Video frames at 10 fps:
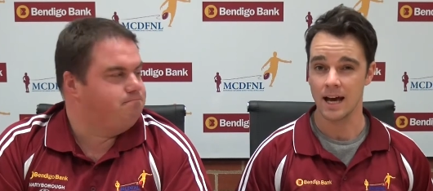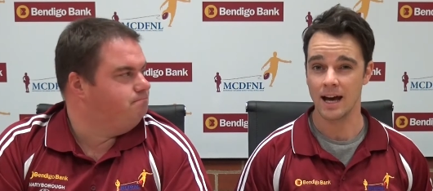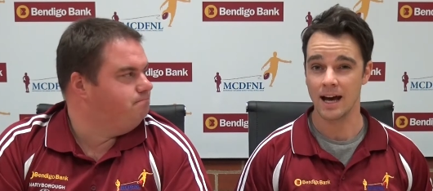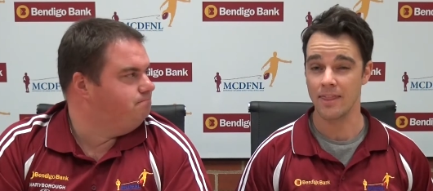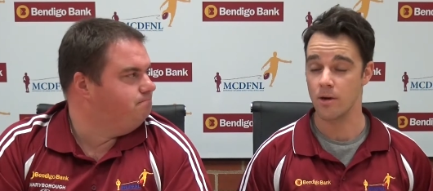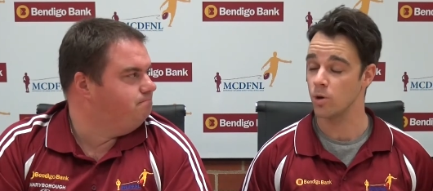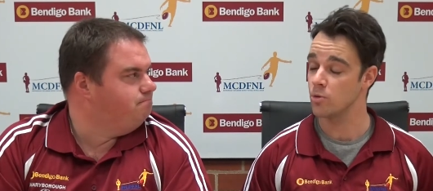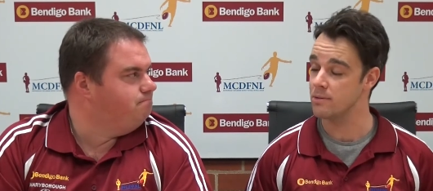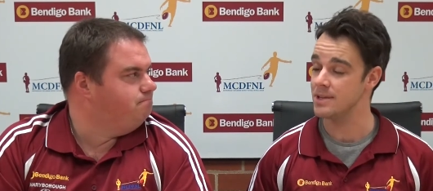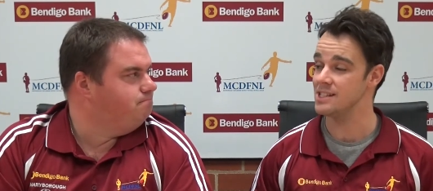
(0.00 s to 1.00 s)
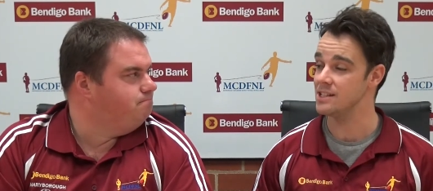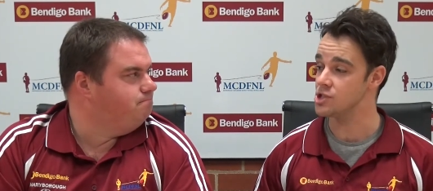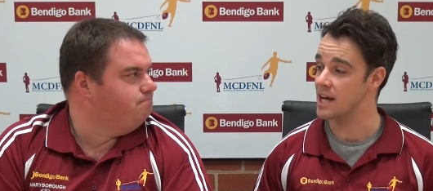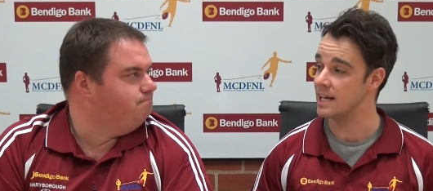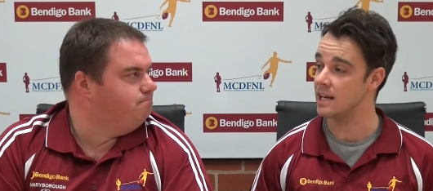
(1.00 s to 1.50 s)
Speaker 1: Uh, they will be missing
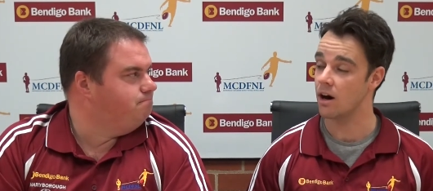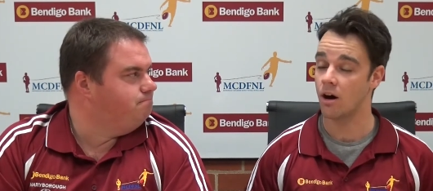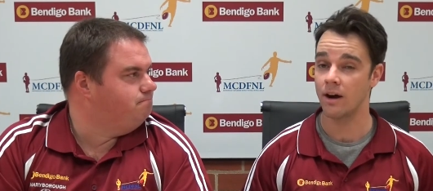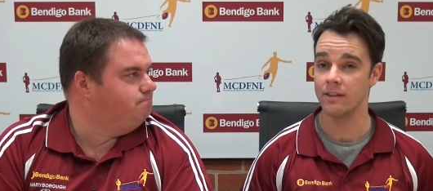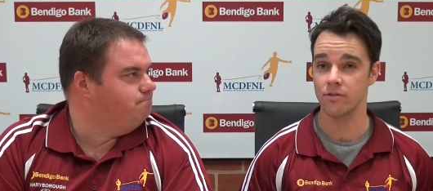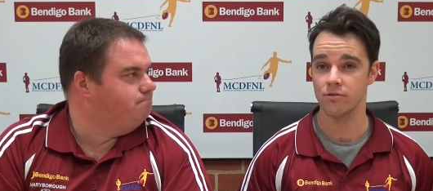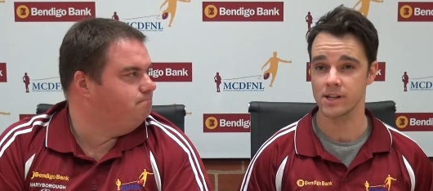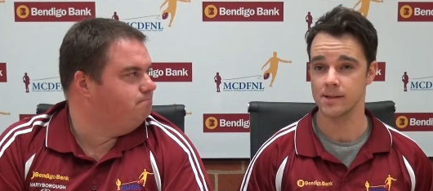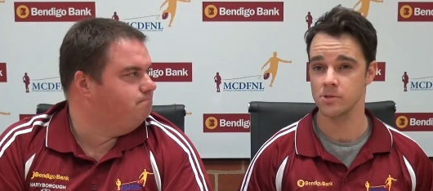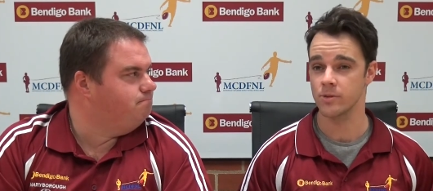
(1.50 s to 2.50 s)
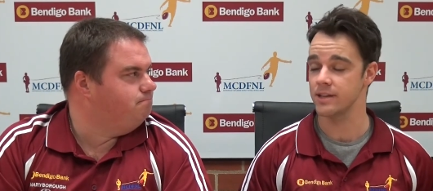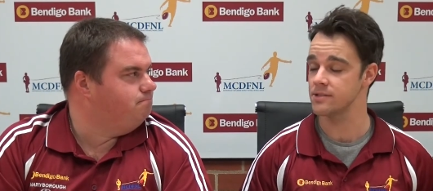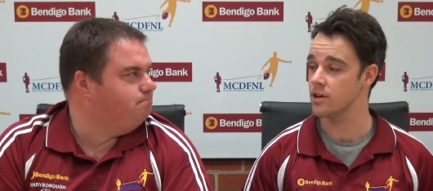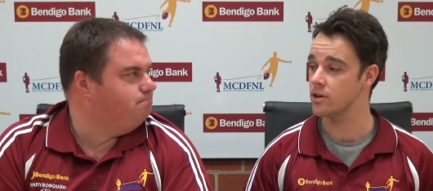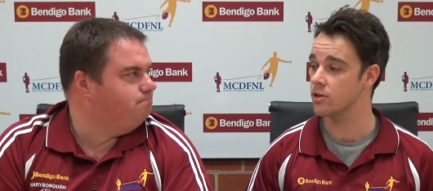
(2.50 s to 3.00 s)
Jaden Hind for a couple of weeks,
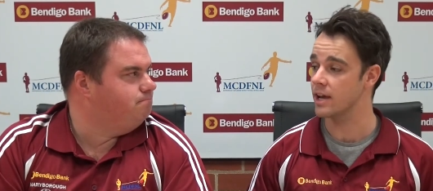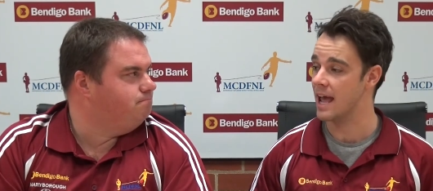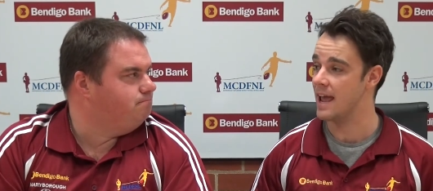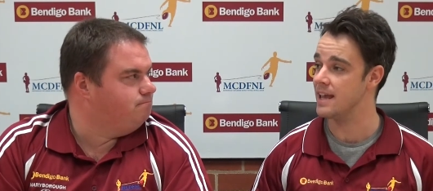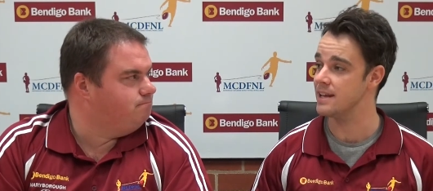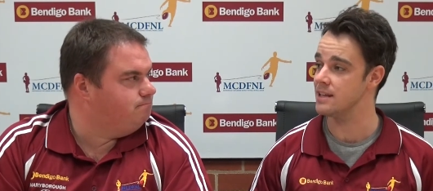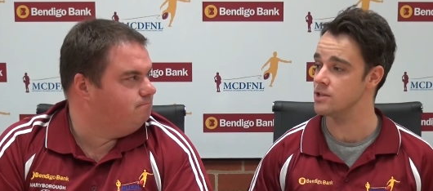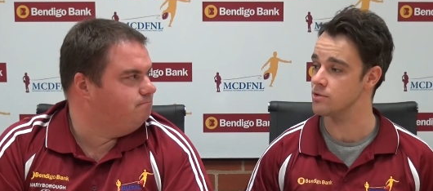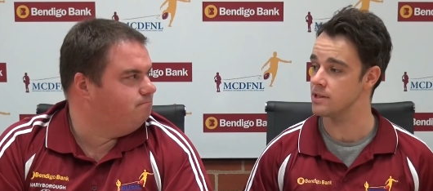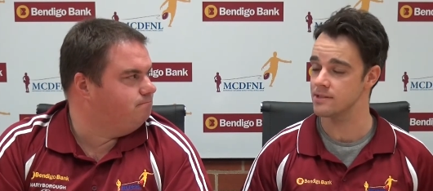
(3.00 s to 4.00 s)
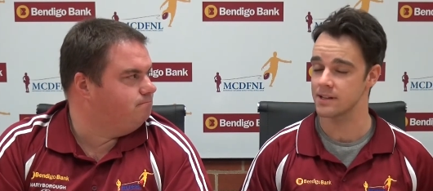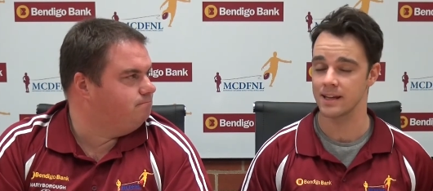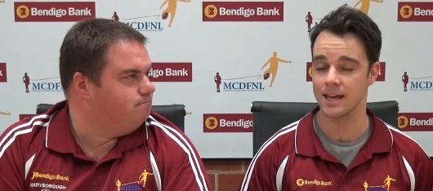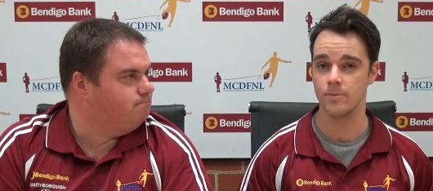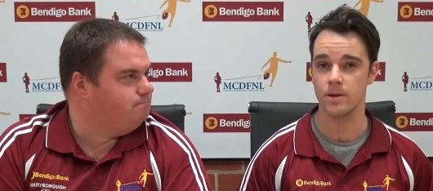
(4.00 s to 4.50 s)
though. Got a hand injury that's going
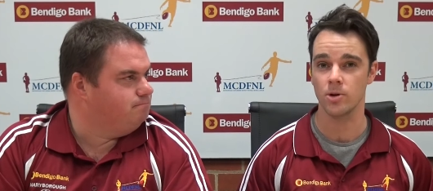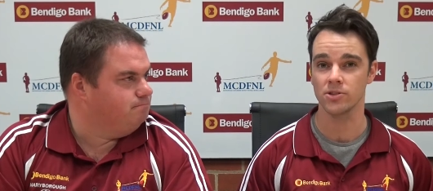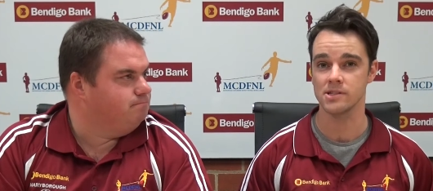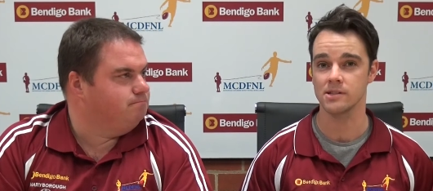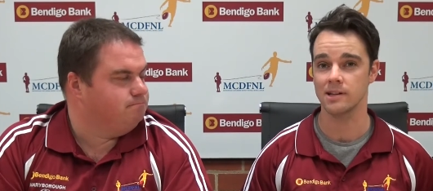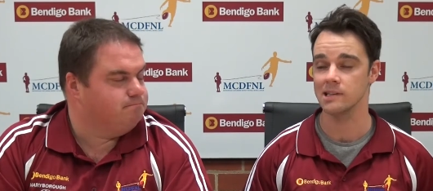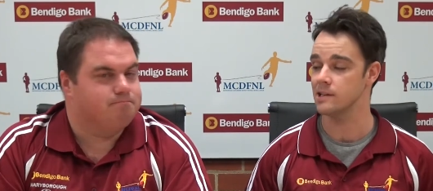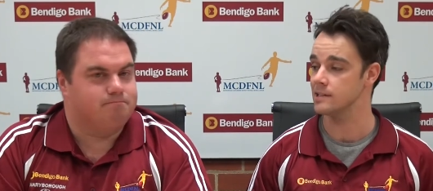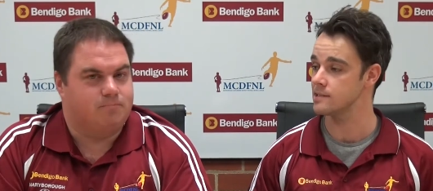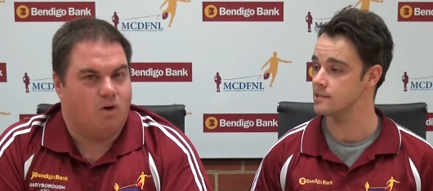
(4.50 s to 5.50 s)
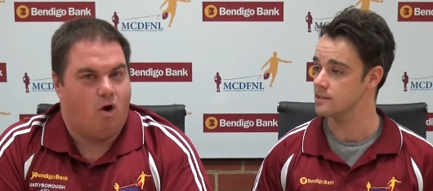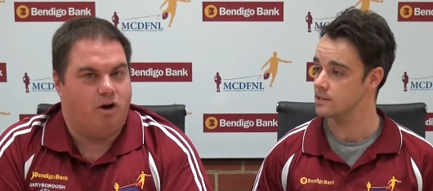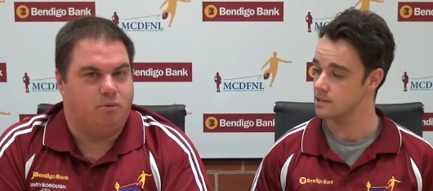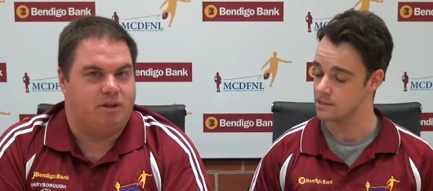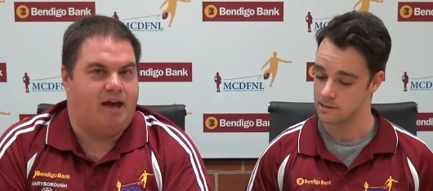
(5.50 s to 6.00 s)
to keep him on the sidelines.
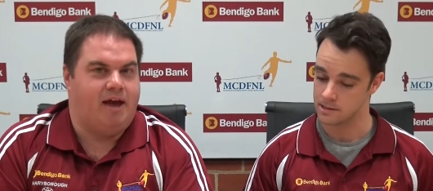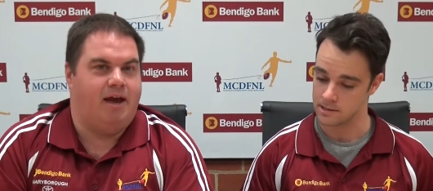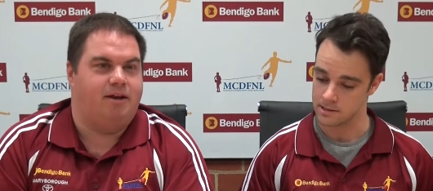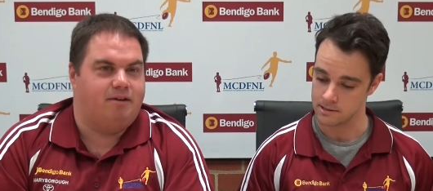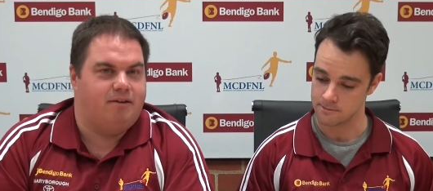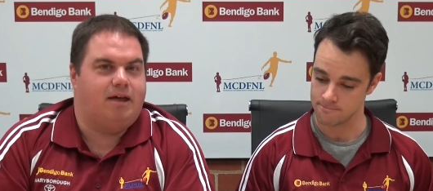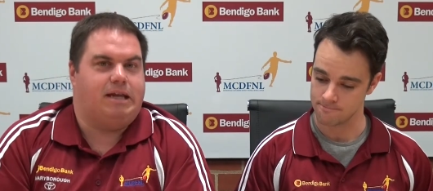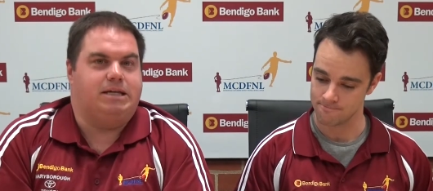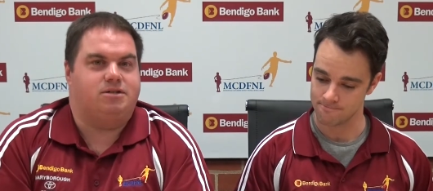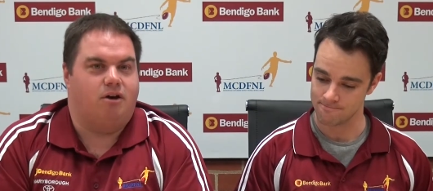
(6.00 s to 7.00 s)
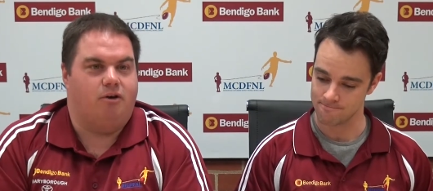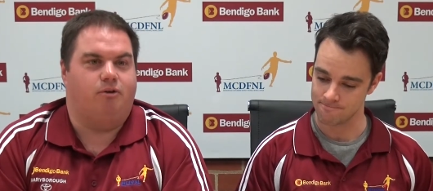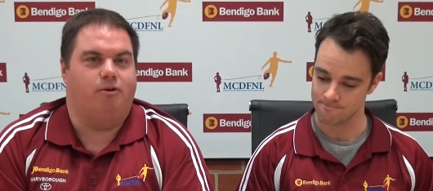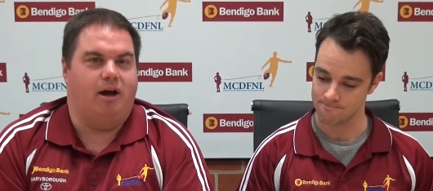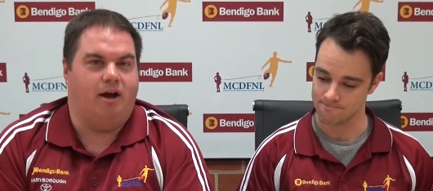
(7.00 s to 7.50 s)
Speaker 2: Hind with a hand, that is no
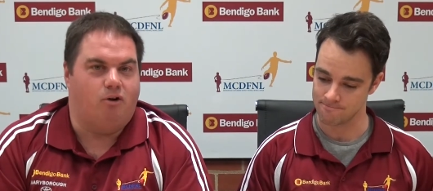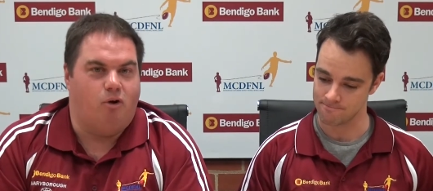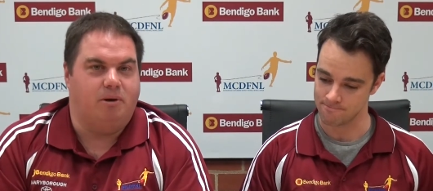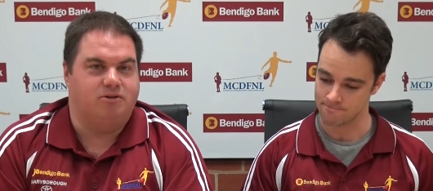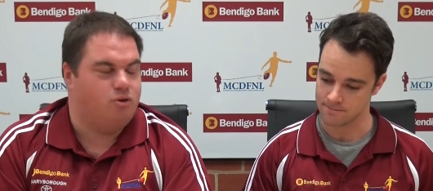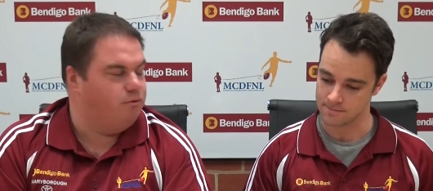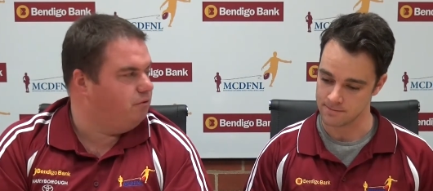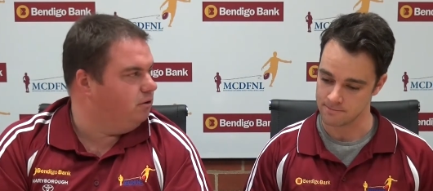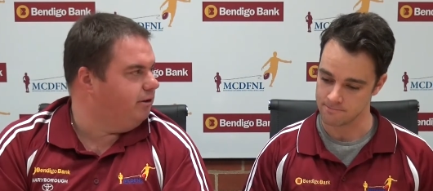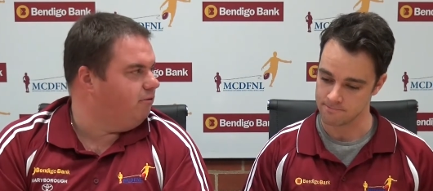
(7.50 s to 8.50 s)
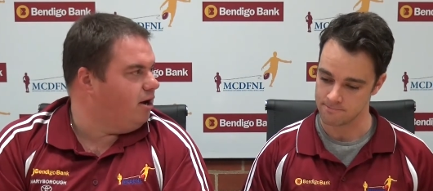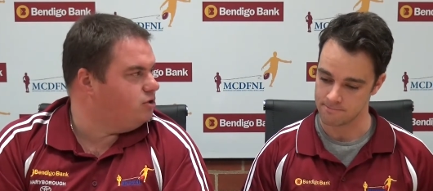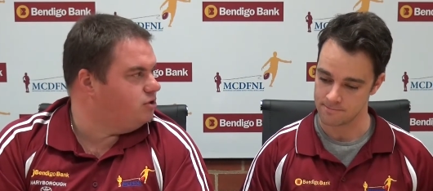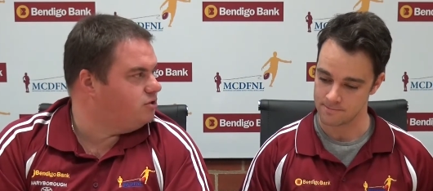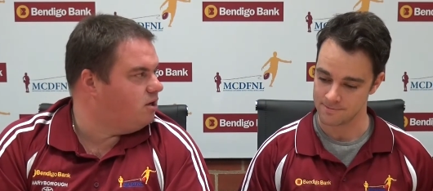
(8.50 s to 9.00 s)
good at all, but it's good for
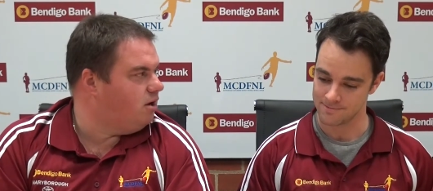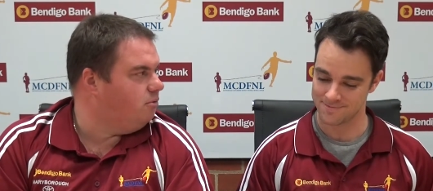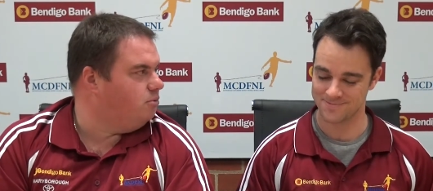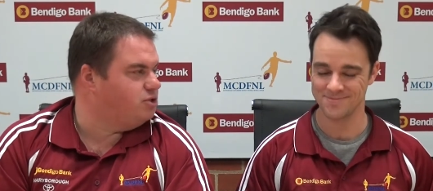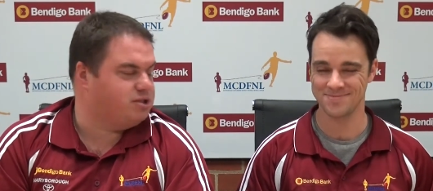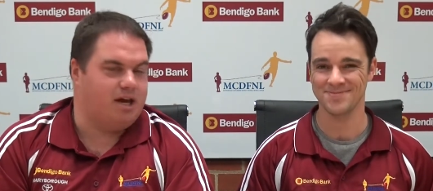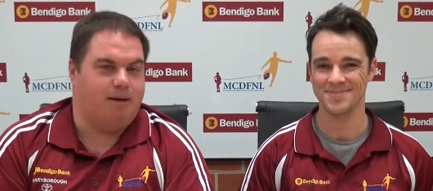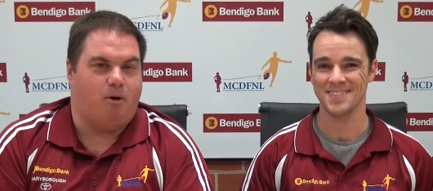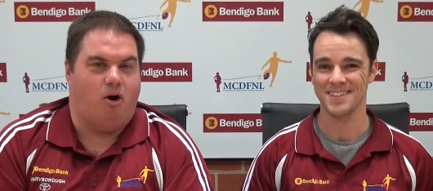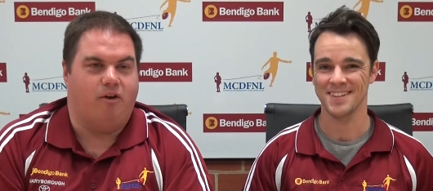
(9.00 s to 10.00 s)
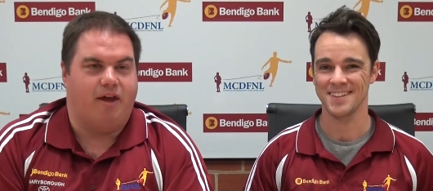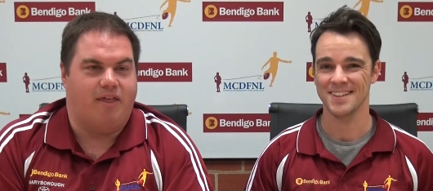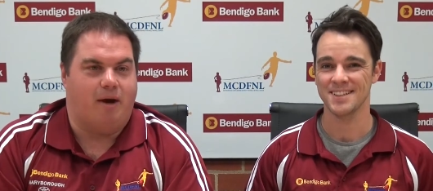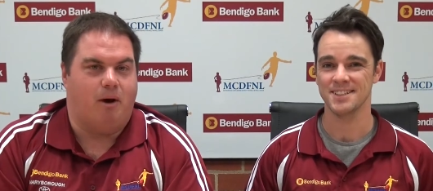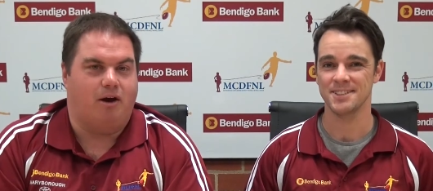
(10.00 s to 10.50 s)
alliteration, so we'll just keep on
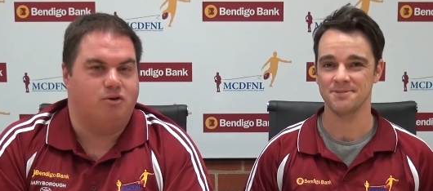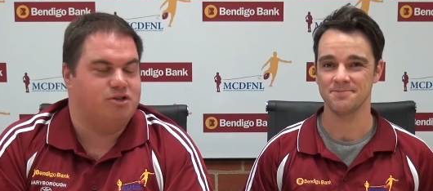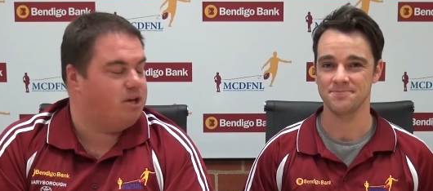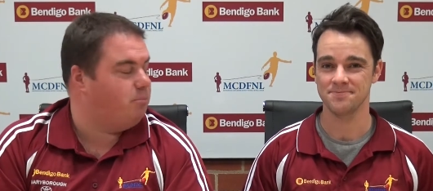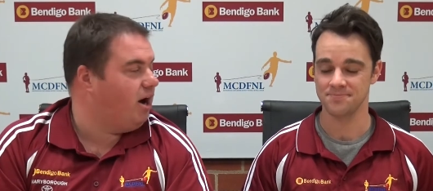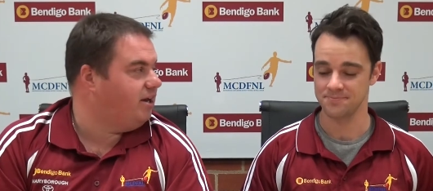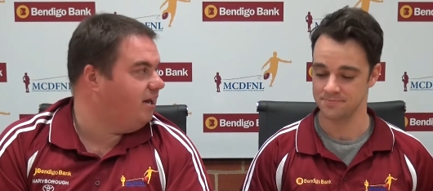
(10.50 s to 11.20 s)
that one. Good to see Brady